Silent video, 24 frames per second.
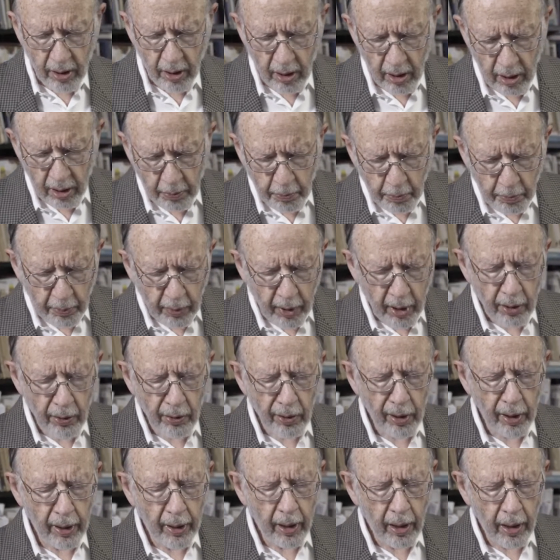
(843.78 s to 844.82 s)
is
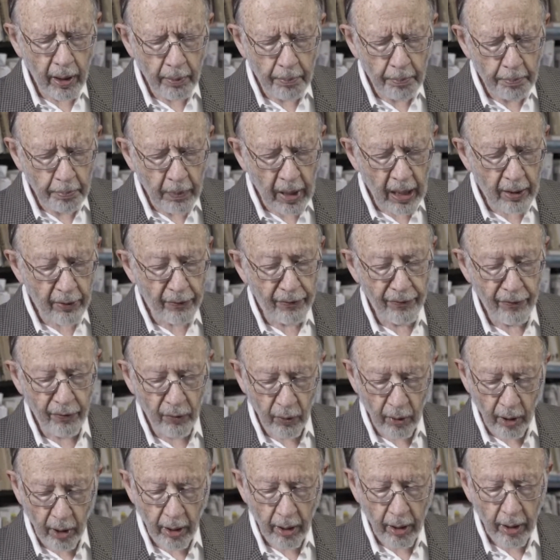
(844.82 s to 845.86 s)
merely a
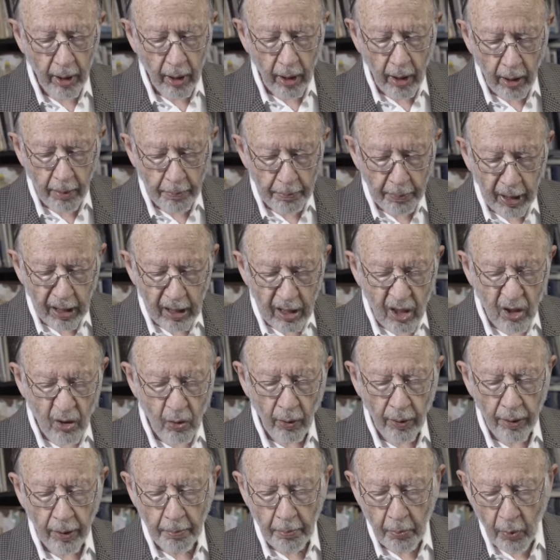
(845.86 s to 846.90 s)
metaphor based
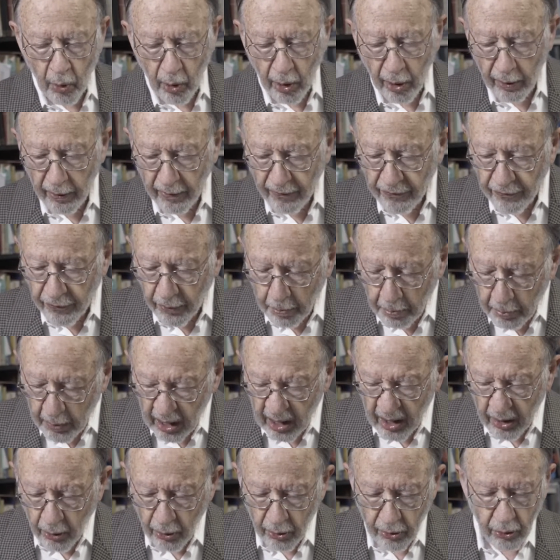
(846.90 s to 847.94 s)
on the more
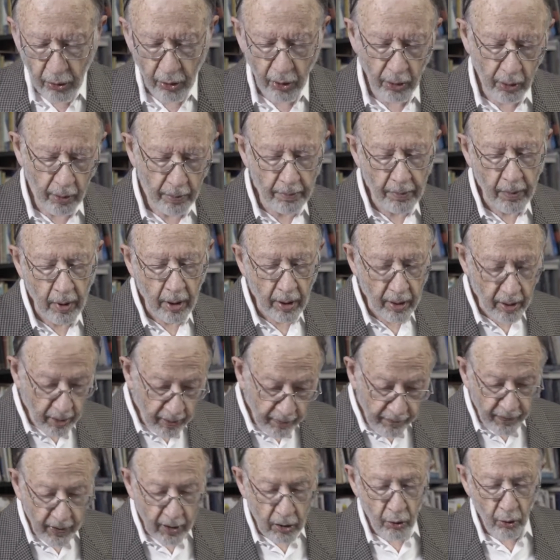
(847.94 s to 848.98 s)
familiar term,
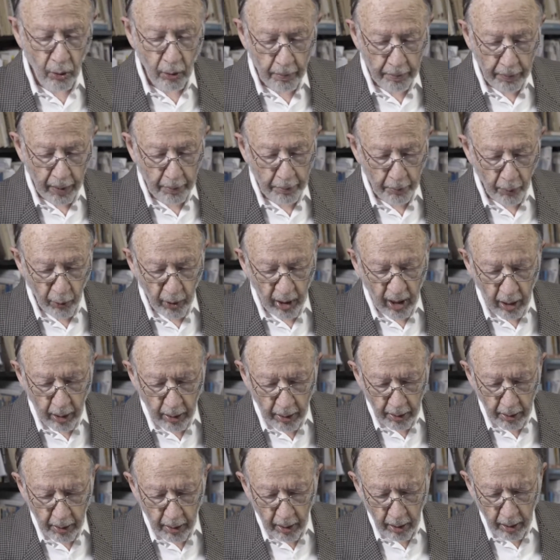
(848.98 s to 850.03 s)
individual memory.
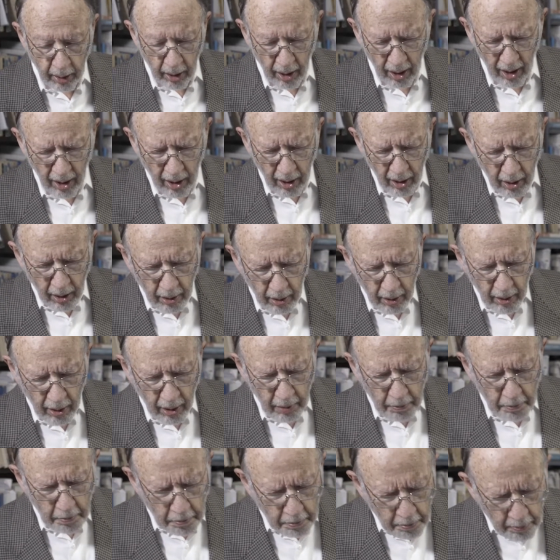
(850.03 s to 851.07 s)

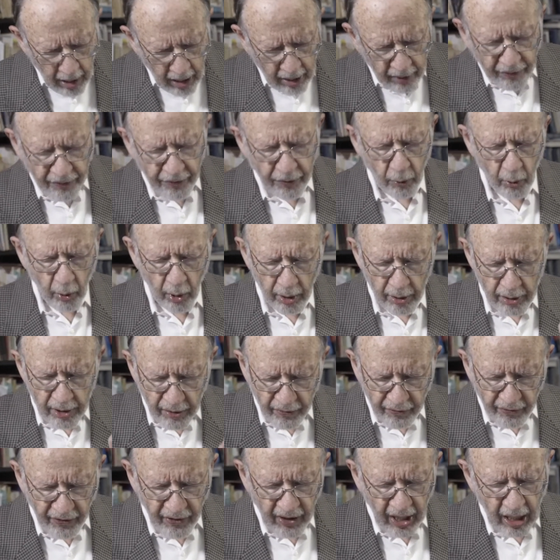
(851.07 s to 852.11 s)
Metaphors
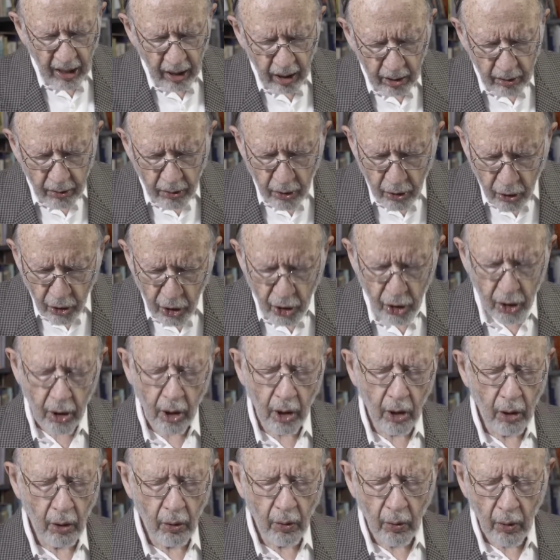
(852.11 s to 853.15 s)
fail to
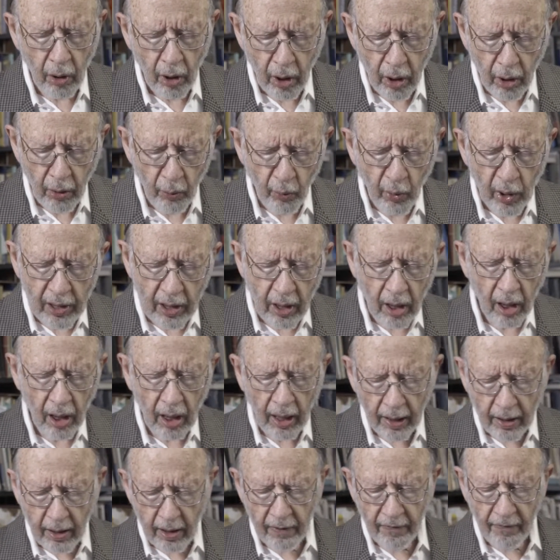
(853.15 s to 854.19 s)
show what
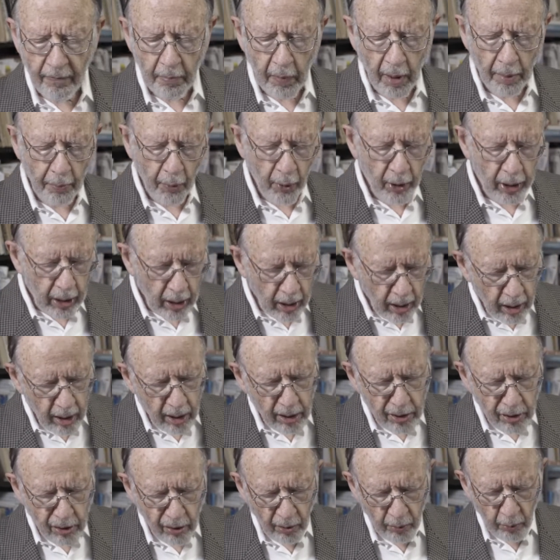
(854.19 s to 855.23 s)
collective memory
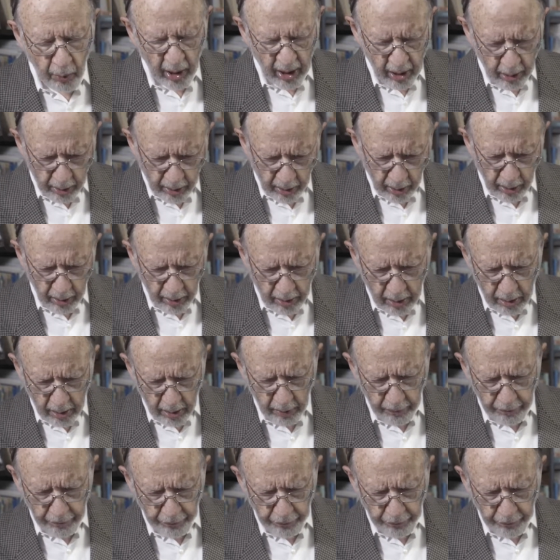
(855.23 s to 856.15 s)
is or what it does.